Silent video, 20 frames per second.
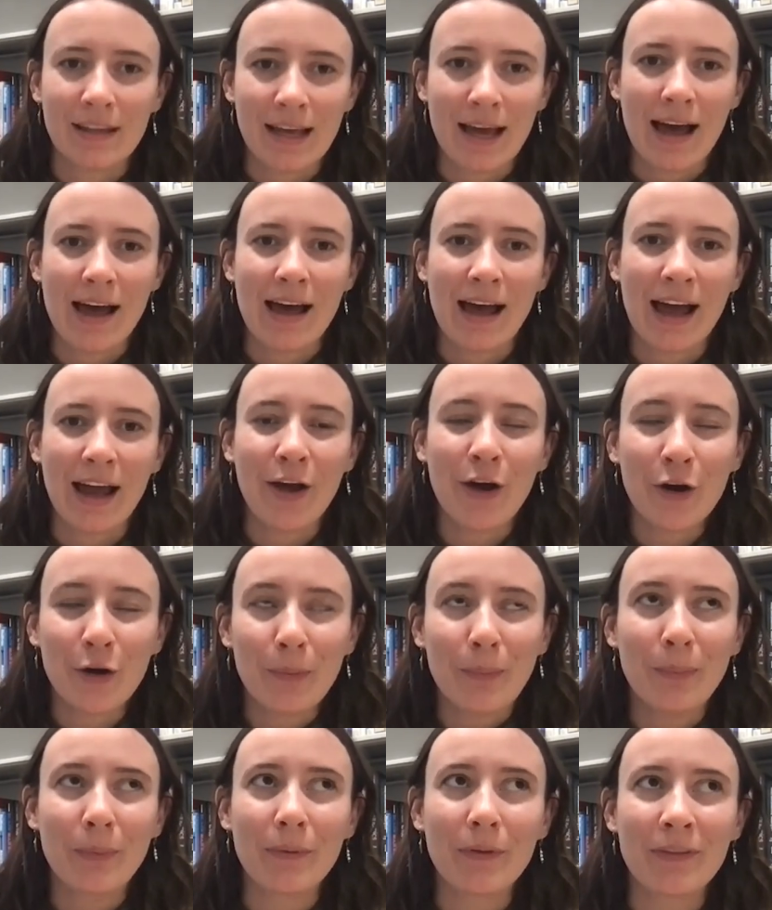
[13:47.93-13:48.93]
Yeah, I
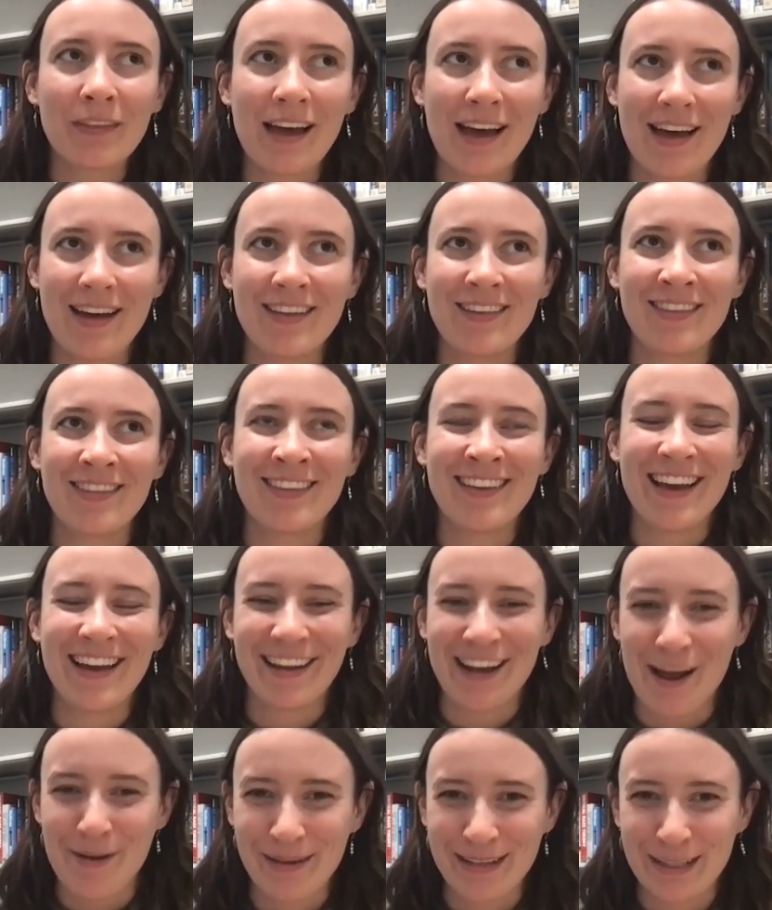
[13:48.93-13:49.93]
hope that the
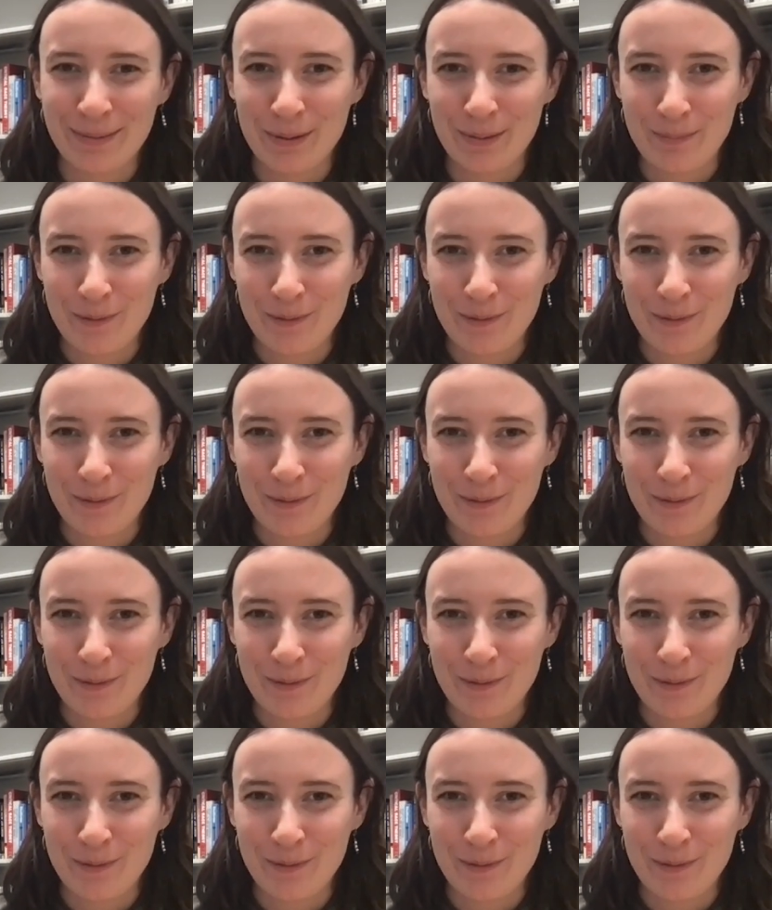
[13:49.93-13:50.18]
economics